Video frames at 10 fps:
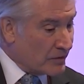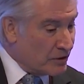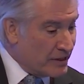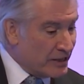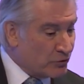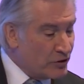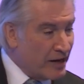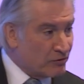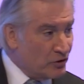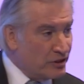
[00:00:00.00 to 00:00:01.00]
That's where you
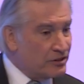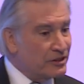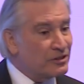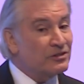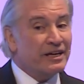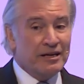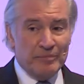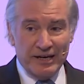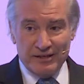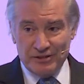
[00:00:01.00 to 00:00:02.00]
have good decisions and
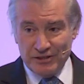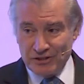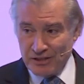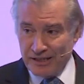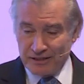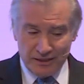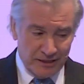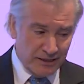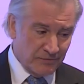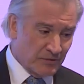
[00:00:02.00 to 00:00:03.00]
bad decisions, like
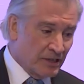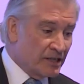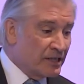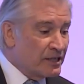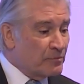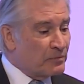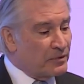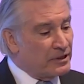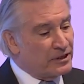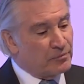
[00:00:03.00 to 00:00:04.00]
today.
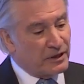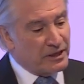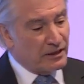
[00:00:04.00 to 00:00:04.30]
The political